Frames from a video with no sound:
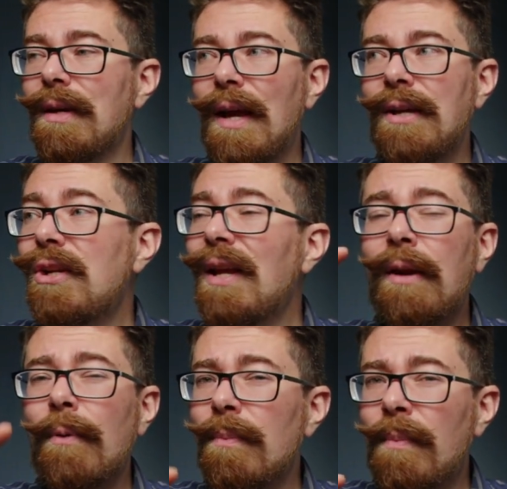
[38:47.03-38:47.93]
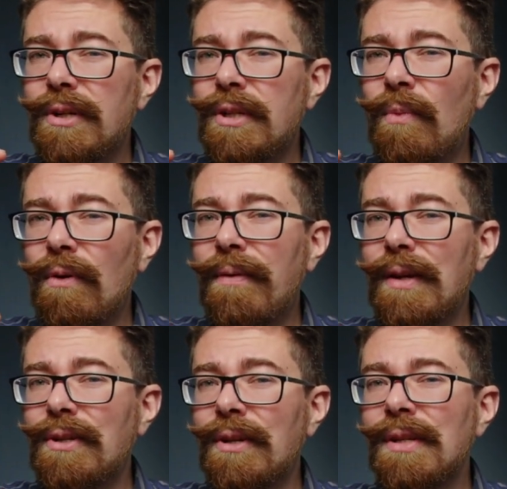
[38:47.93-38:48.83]
and you can get away with much smaller
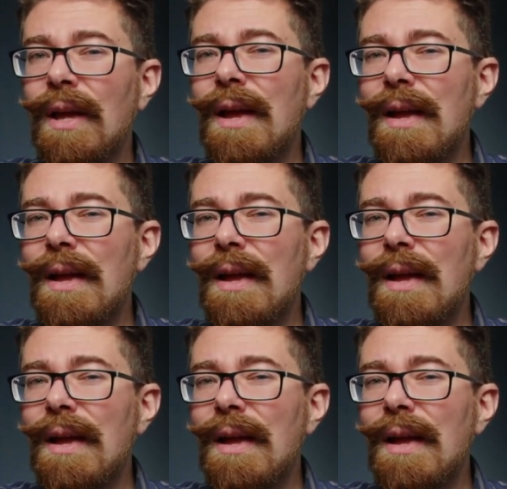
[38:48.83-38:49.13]
fixtures.